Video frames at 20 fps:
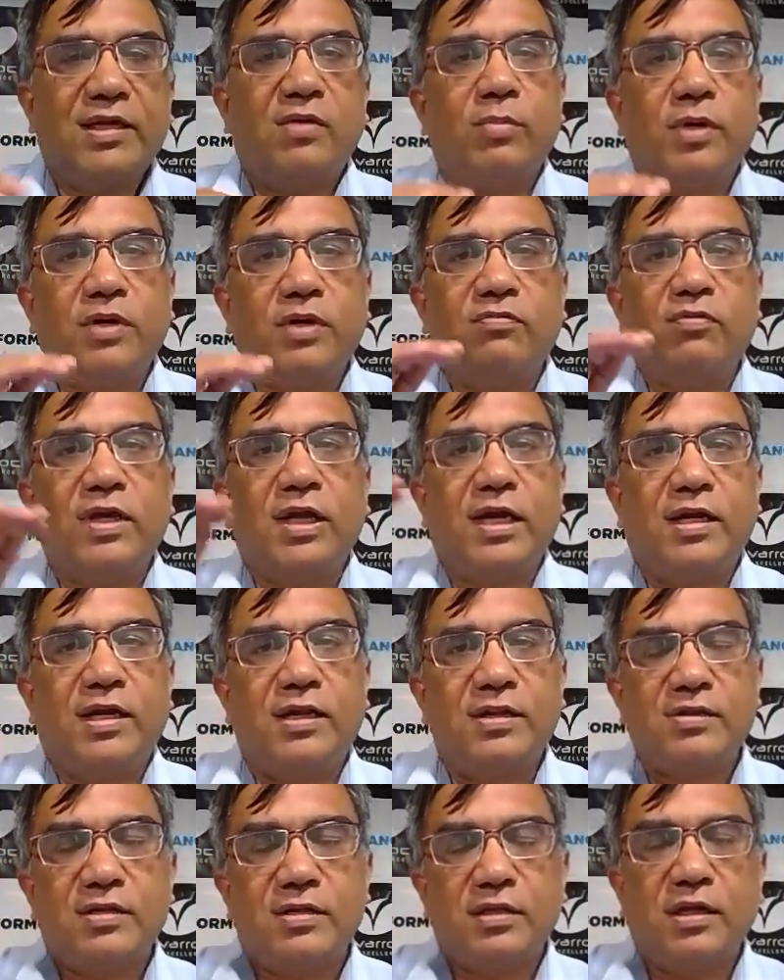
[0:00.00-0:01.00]
But we are at
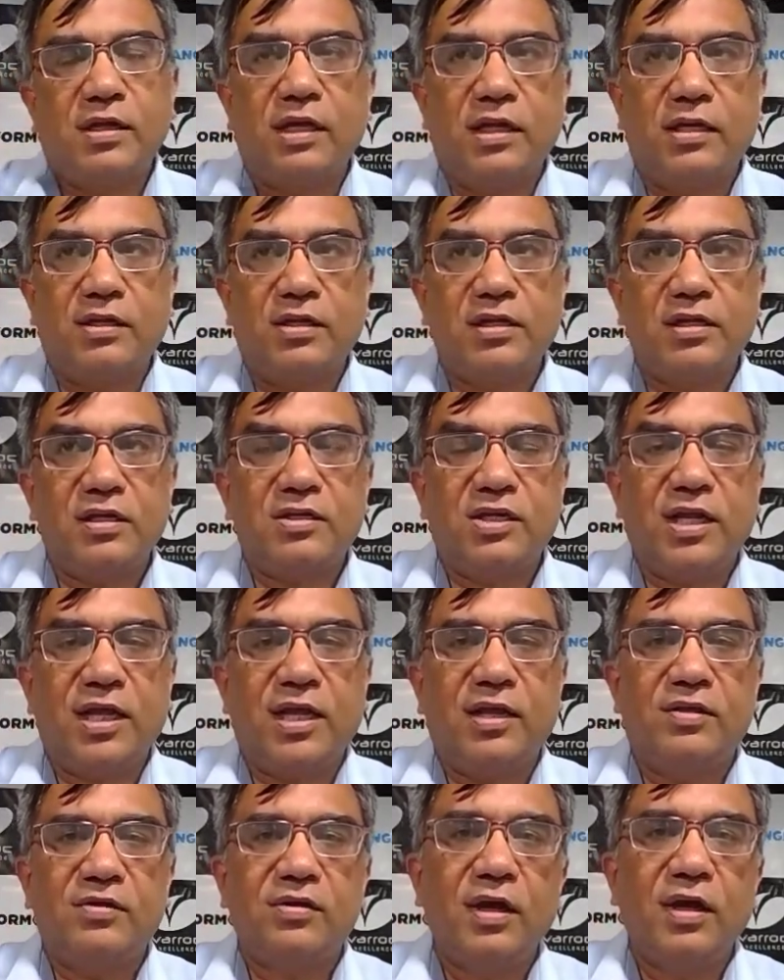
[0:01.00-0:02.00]
a
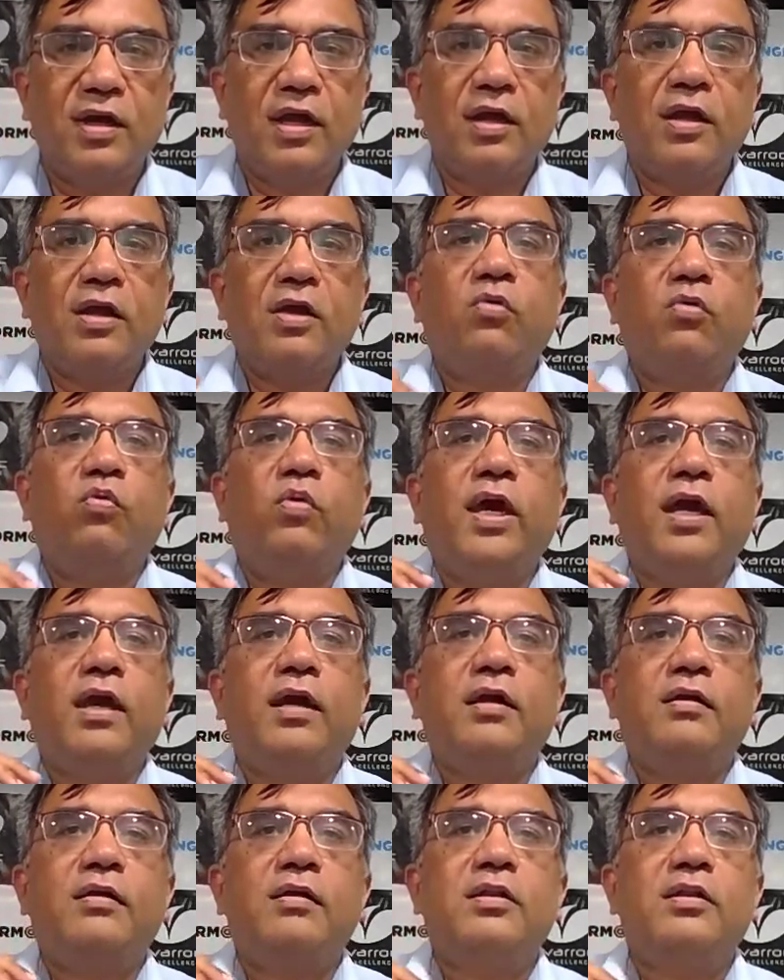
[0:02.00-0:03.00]
stage
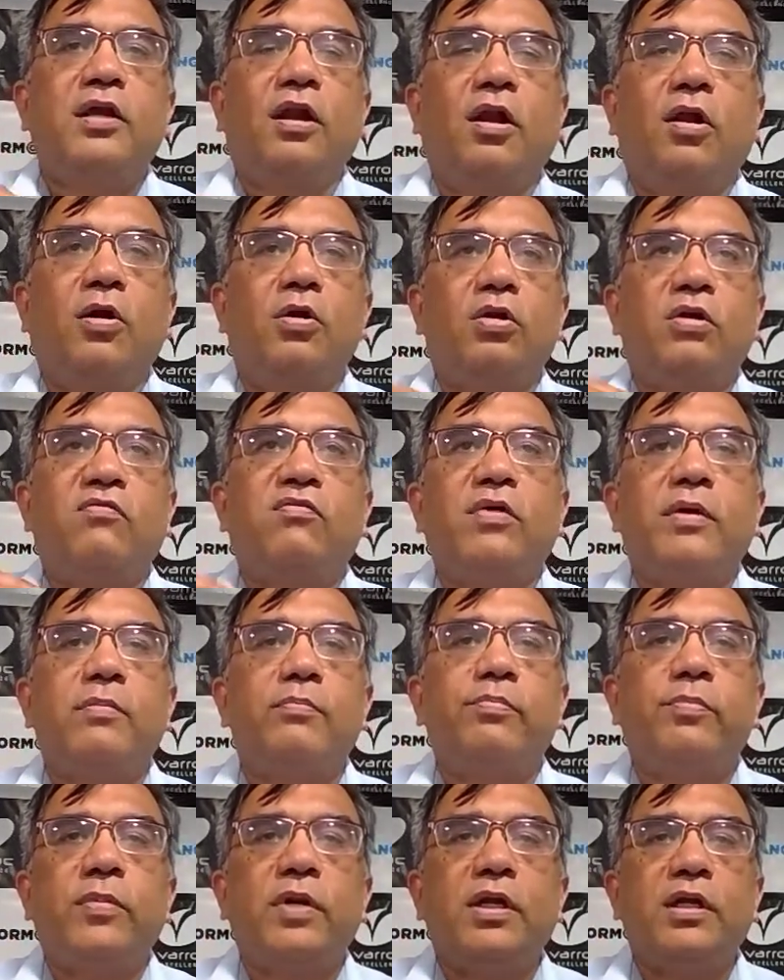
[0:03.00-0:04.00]
where there are a lot of
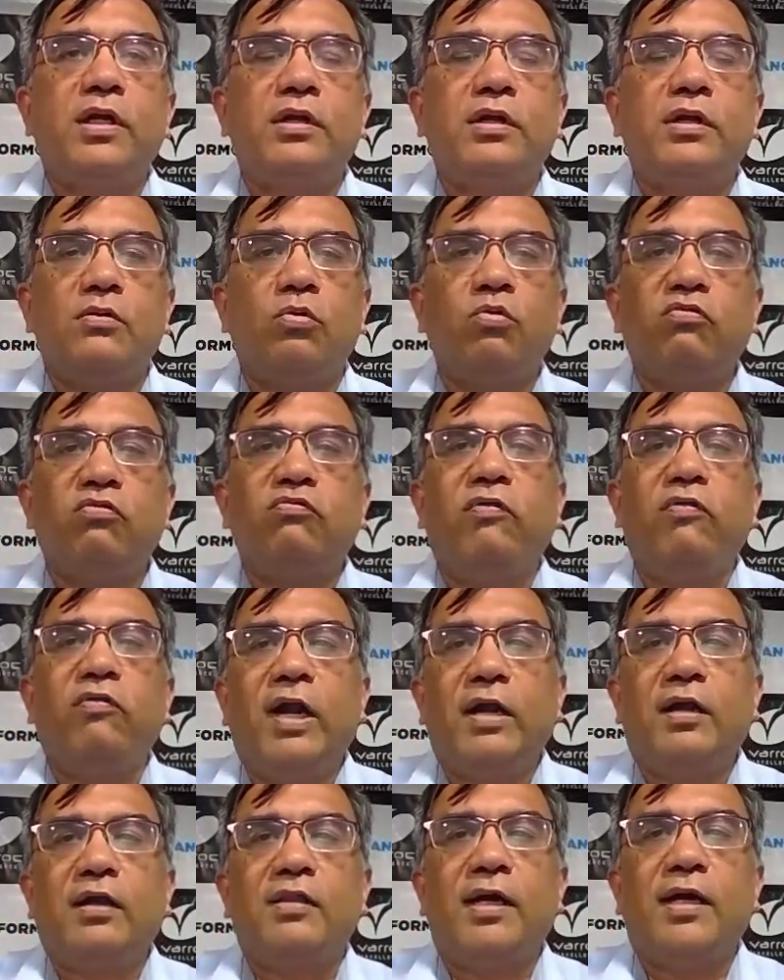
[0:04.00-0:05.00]
companies who
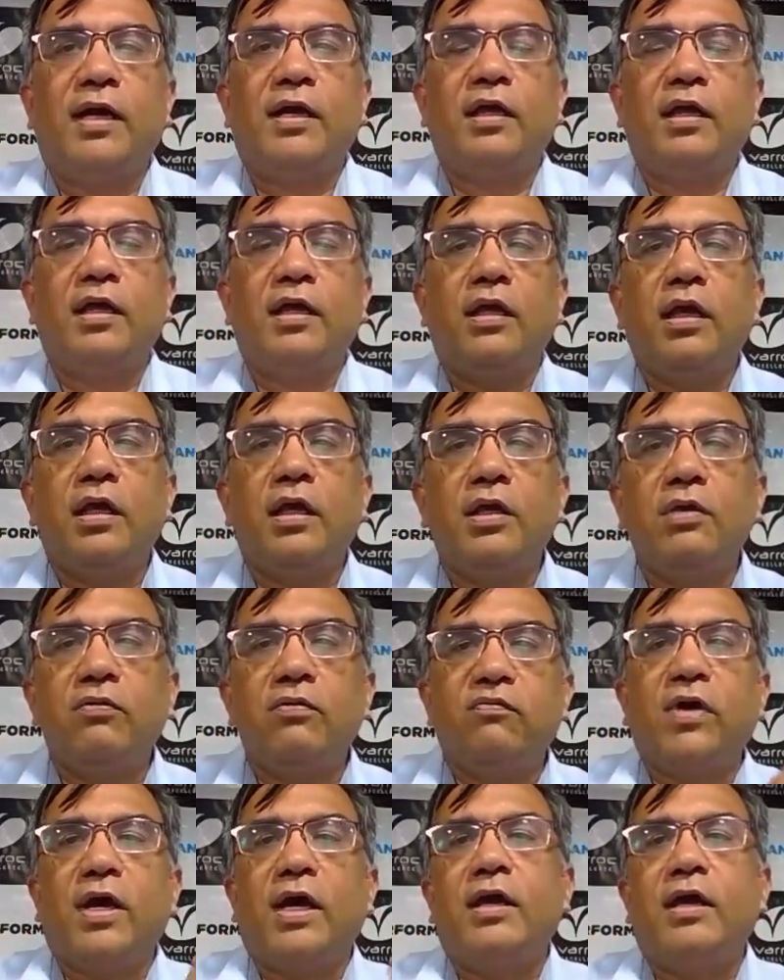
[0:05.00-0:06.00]
felt that if
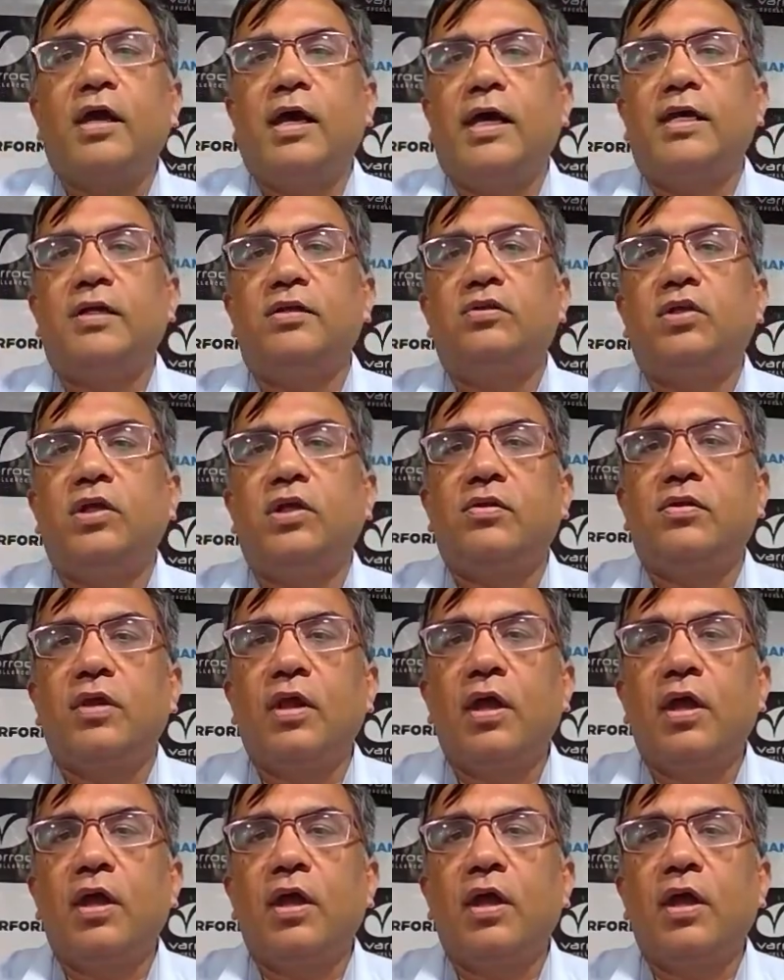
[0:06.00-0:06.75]
I had this,